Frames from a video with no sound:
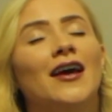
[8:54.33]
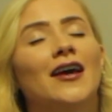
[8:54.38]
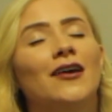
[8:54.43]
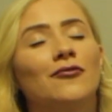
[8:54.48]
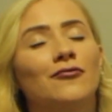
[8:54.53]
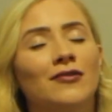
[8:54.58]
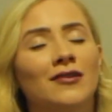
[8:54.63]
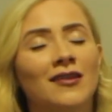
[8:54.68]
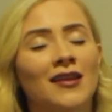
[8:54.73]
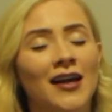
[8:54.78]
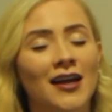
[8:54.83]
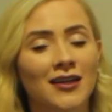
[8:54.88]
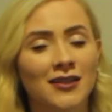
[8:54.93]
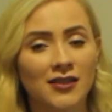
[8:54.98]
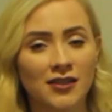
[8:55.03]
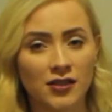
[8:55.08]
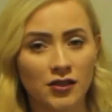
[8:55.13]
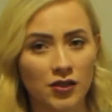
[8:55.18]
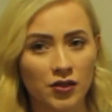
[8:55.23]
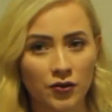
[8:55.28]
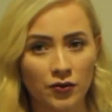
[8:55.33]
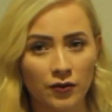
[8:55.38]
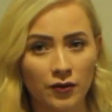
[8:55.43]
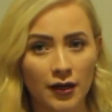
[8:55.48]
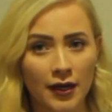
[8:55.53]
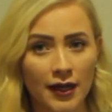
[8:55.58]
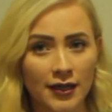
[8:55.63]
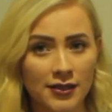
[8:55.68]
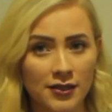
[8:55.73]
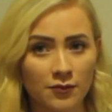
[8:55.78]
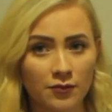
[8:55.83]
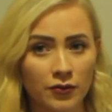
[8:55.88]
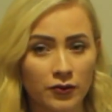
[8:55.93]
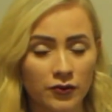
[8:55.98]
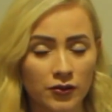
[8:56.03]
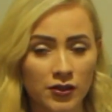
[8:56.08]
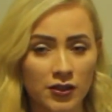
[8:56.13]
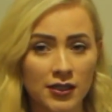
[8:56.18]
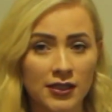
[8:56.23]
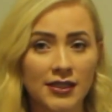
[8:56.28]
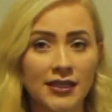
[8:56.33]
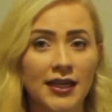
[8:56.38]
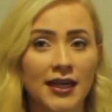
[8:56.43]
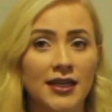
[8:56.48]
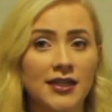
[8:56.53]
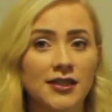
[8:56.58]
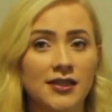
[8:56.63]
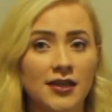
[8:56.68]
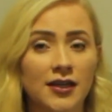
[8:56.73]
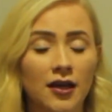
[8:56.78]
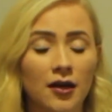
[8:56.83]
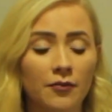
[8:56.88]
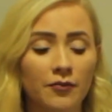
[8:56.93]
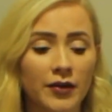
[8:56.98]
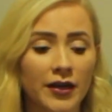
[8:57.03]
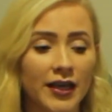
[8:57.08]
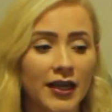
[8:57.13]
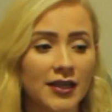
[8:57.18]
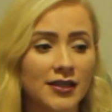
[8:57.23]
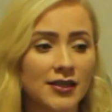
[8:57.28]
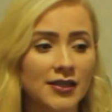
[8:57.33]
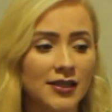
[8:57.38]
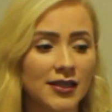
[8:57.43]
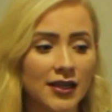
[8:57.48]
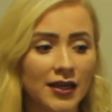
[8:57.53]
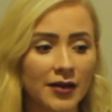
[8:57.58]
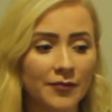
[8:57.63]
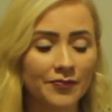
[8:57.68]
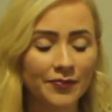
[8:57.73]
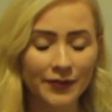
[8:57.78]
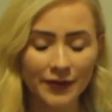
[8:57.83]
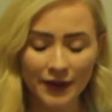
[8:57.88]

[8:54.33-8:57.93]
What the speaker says: and relax into it as opposed to tensing up against it.